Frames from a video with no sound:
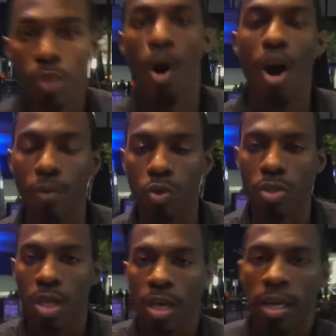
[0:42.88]
your Marvels.
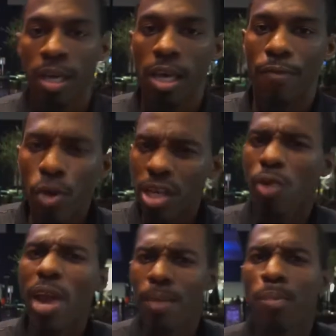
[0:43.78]
If you could
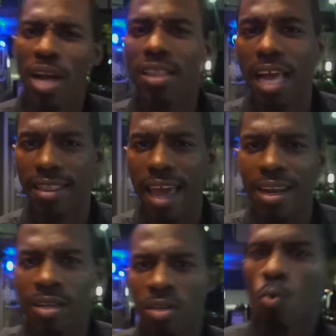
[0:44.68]
create a brand like that,
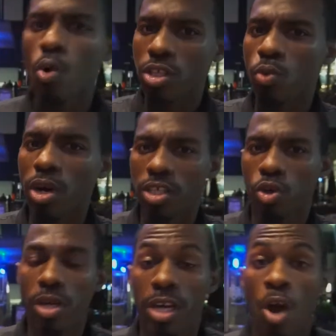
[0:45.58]
wouldn't you want to
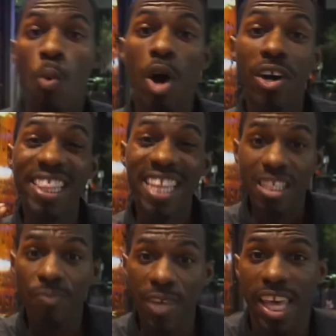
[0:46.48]
do it? Well, in
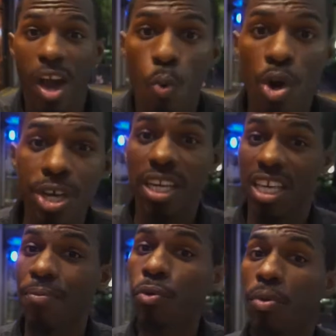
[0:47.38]
this video, we're going to
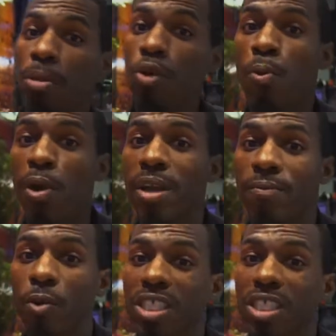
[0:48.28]
give you the blueprint for